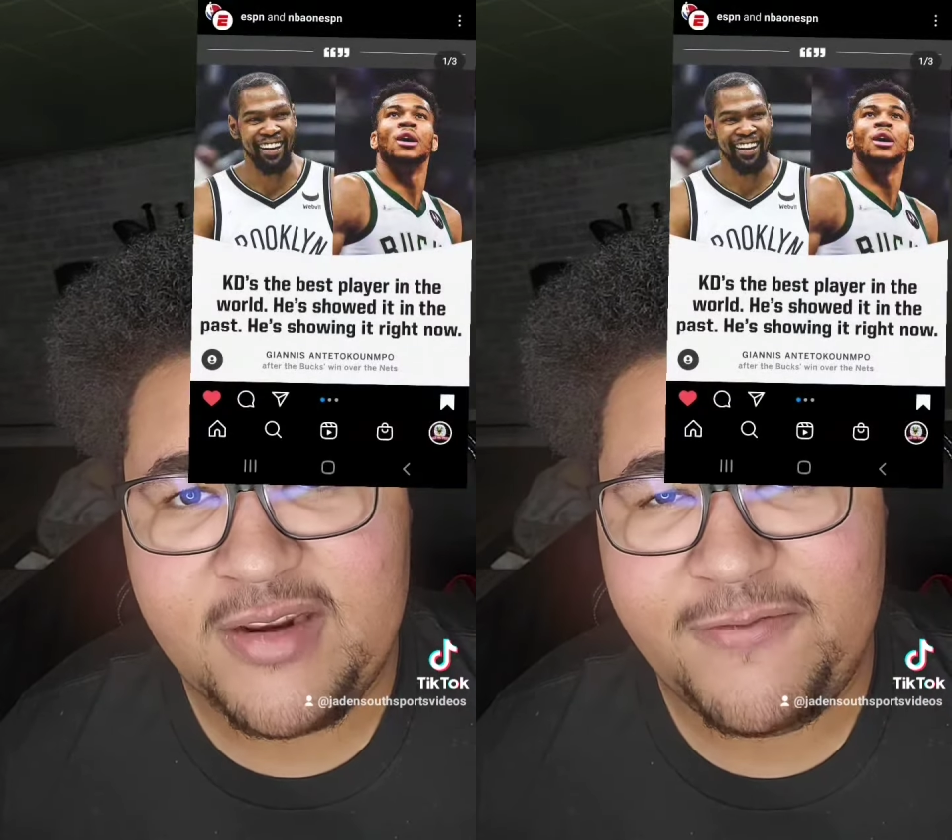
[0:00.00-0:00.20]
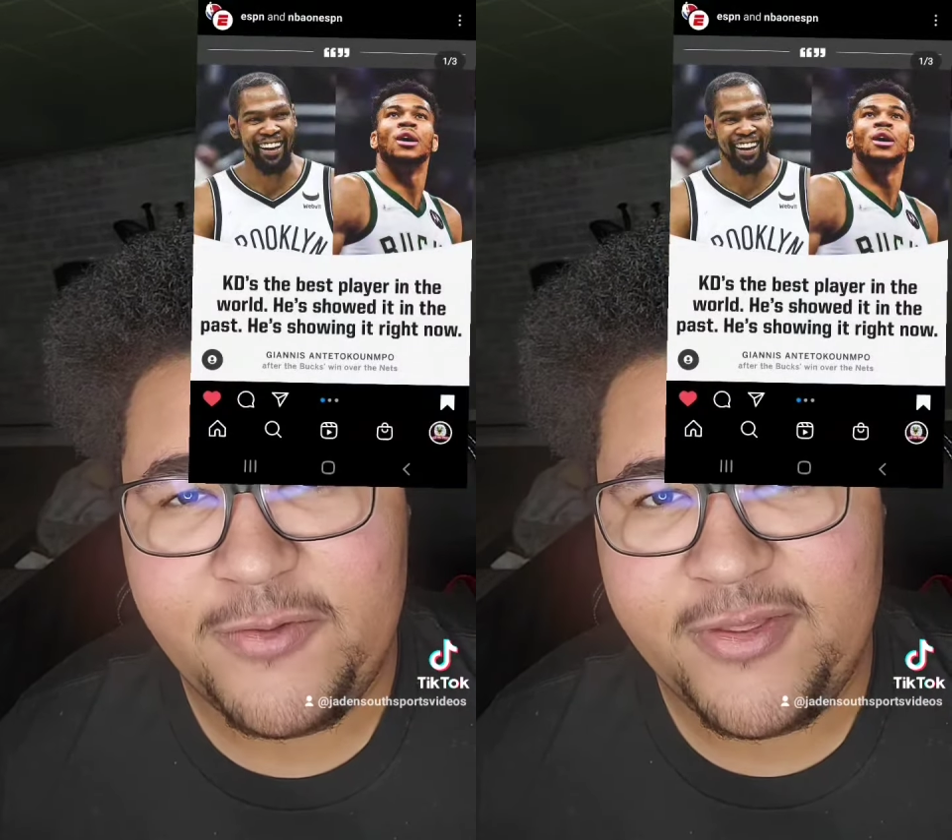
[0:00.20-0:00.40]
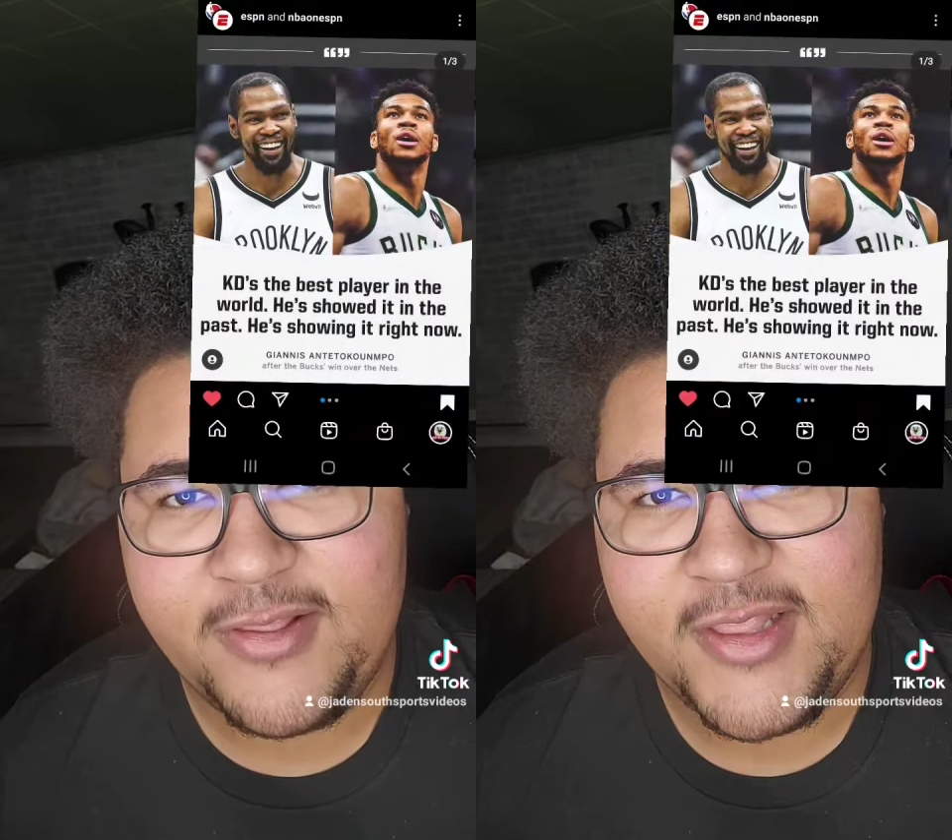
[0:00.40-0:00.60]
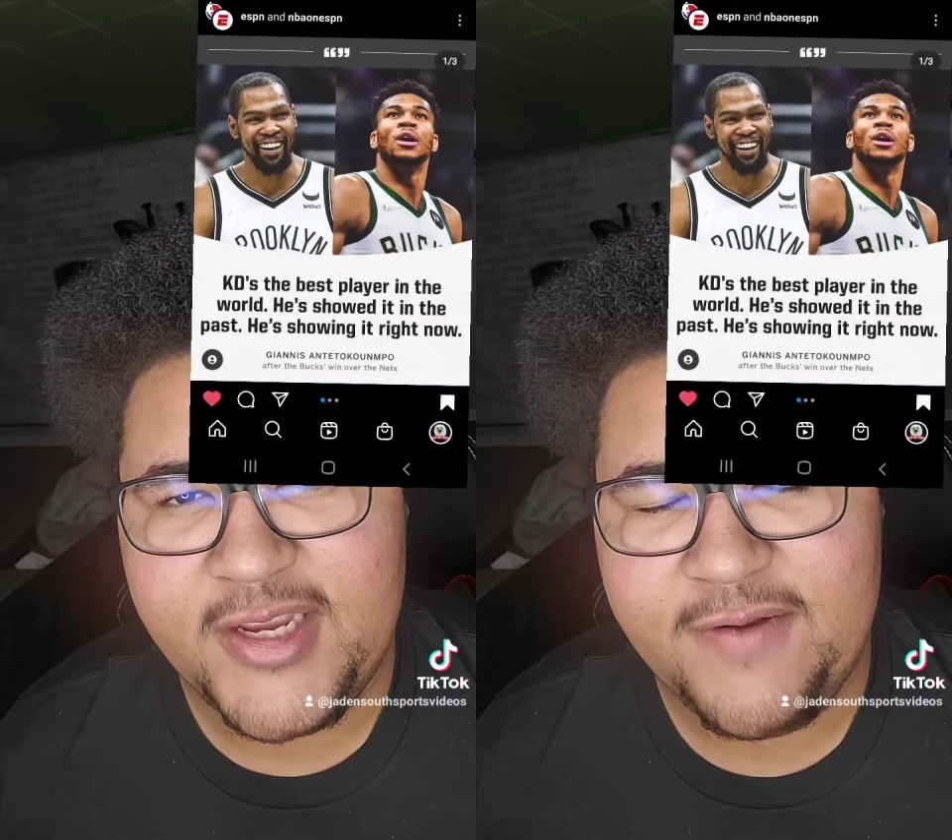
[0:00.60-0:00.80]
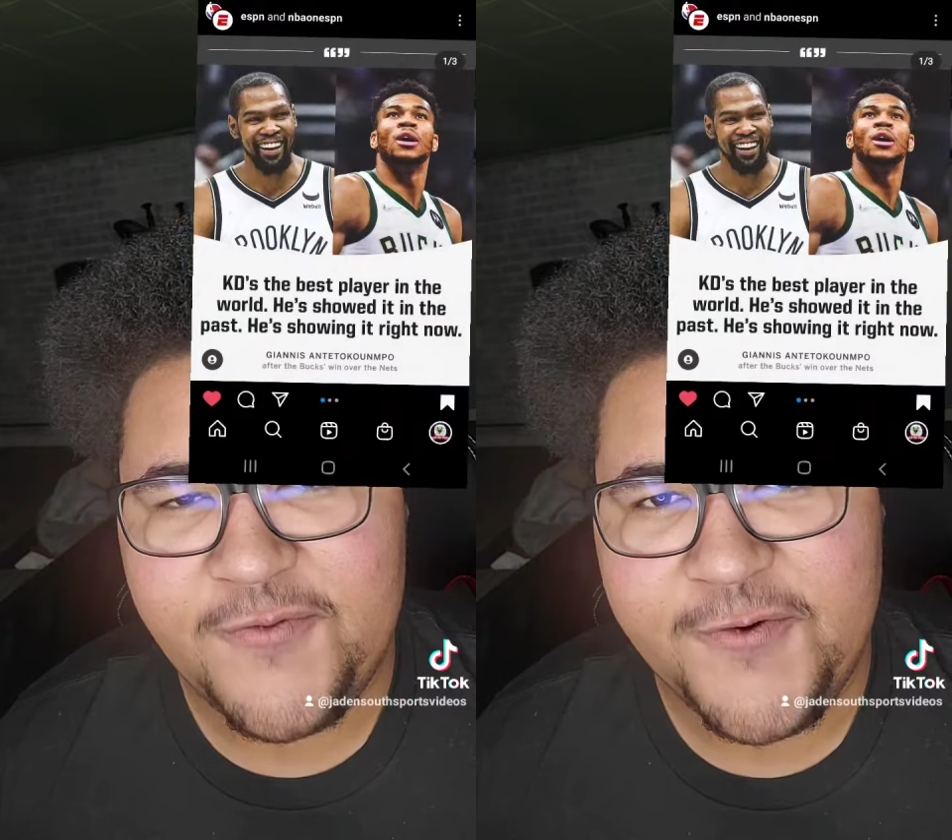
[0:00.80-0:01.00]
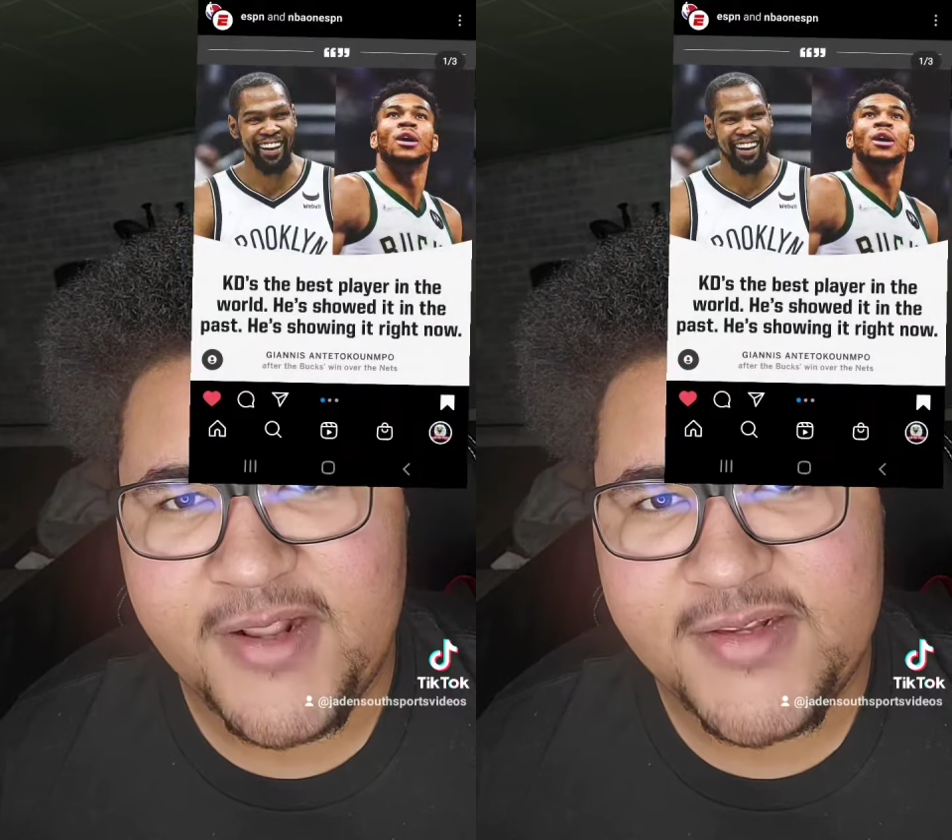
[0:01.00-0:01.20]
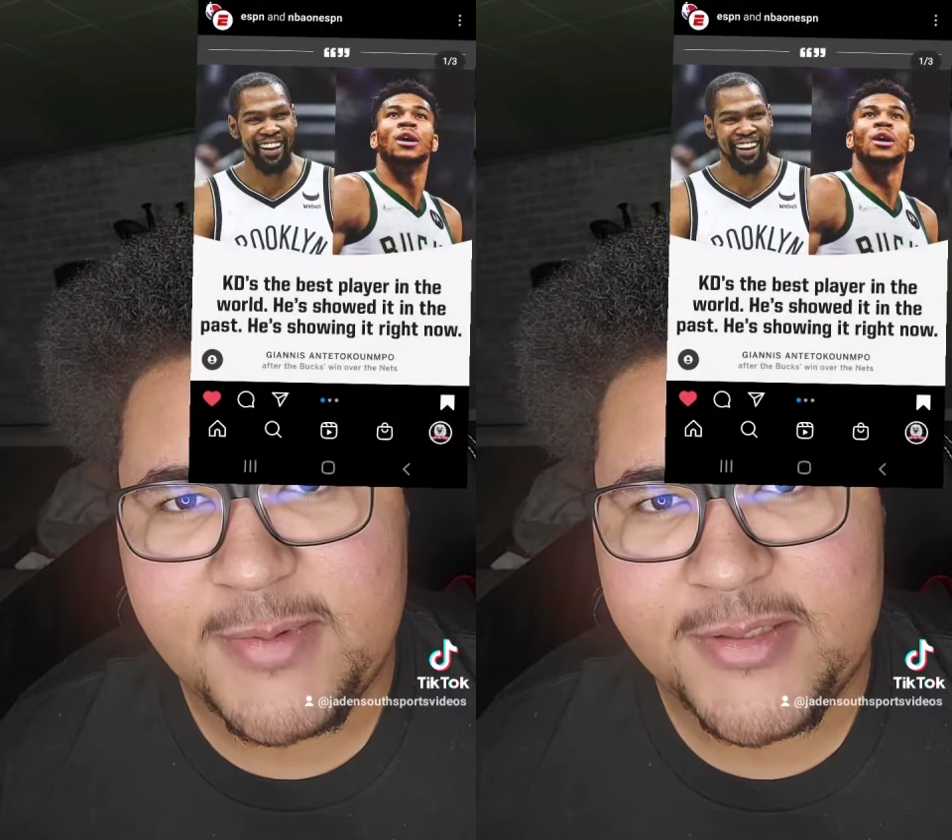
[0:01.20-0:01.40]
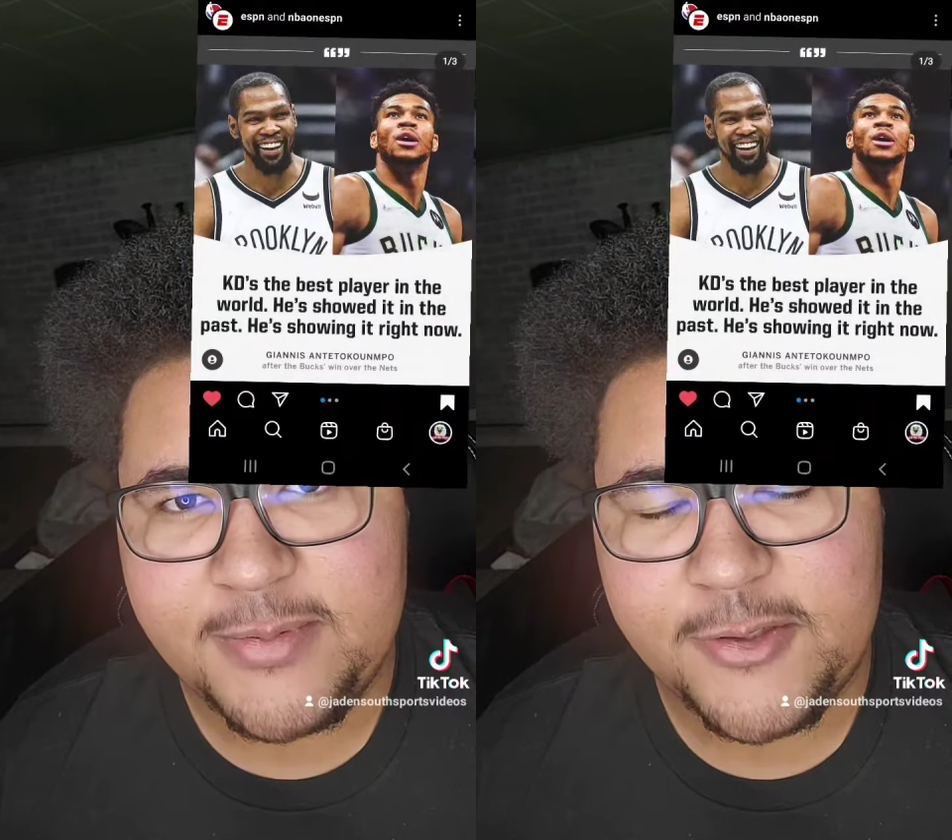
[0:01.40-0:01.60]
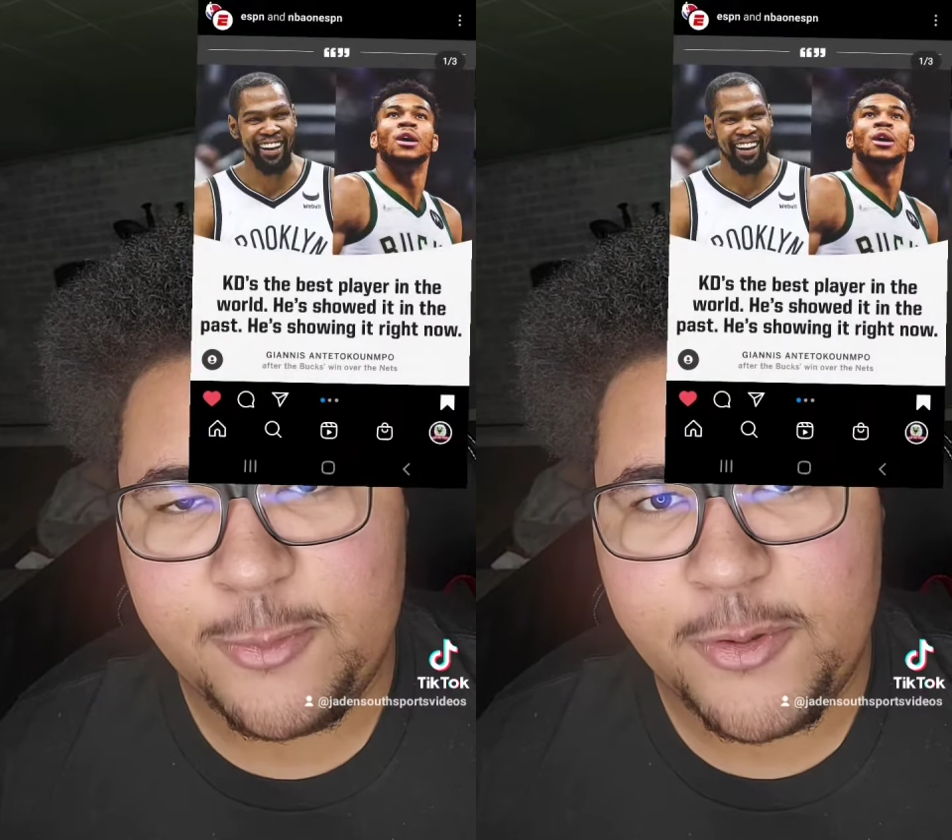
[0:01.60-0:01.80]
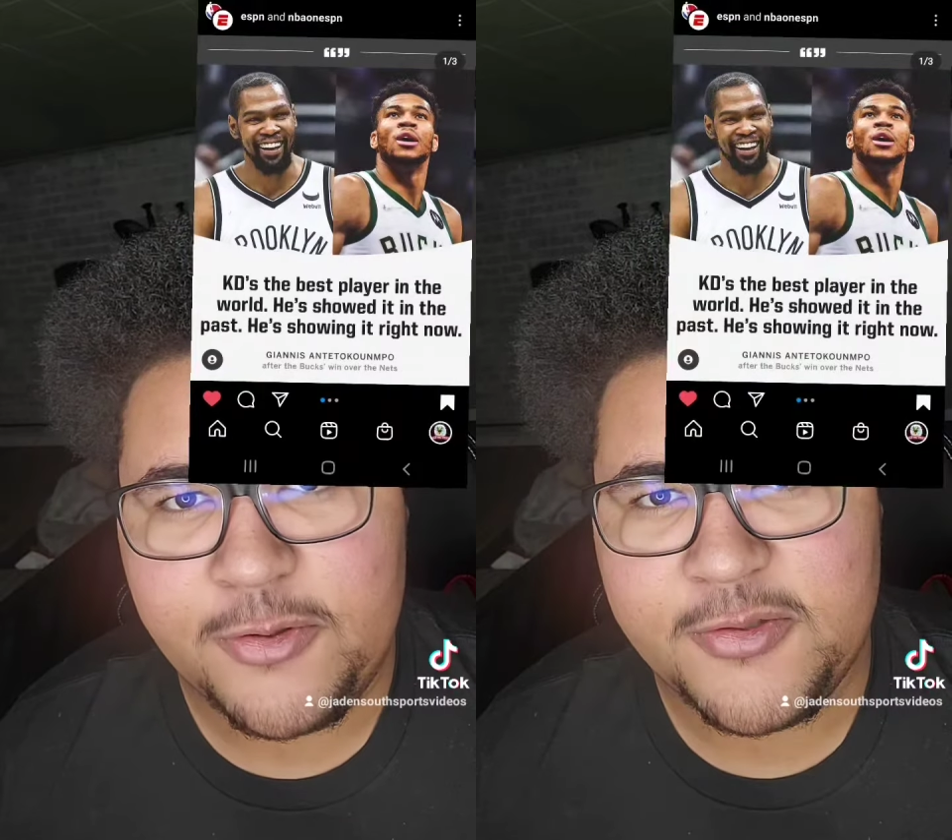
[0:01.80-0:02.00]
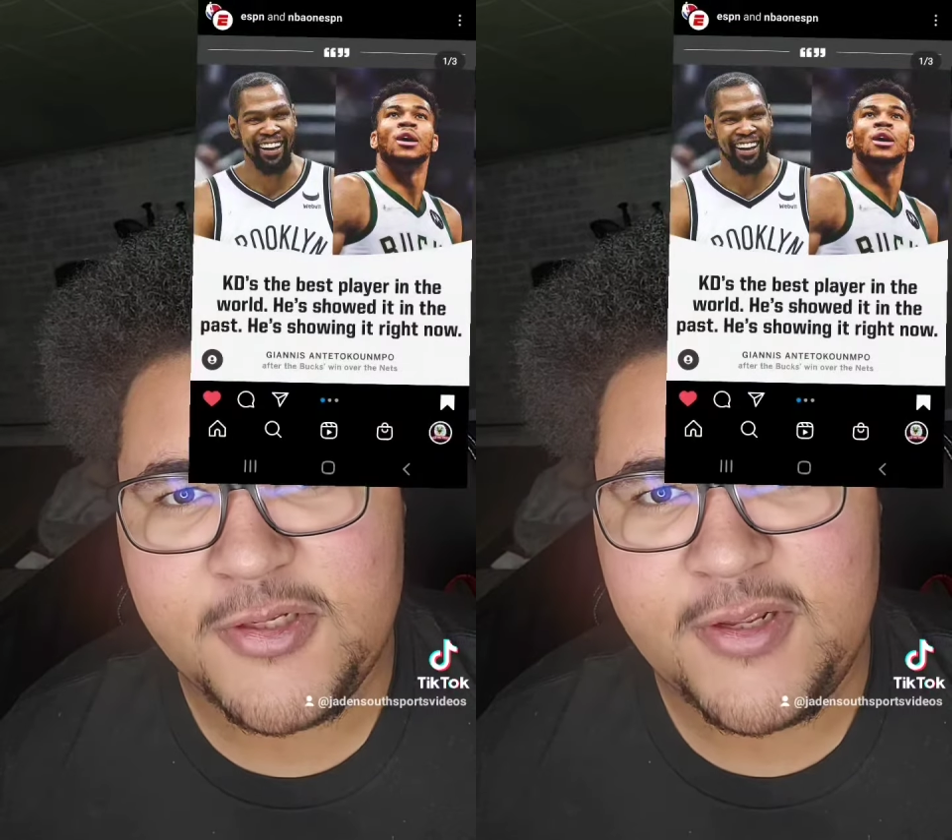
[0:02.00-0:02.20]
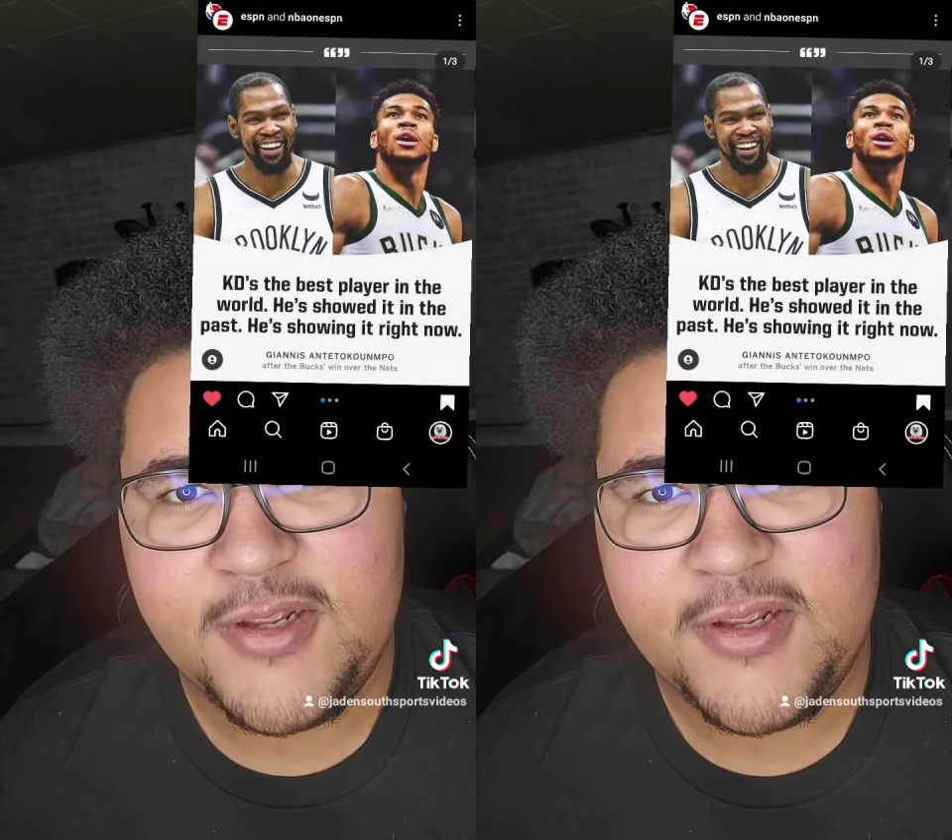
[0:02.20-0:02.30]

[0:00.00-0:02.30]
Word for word: And if you think that Kevin Durant's the best player in the world,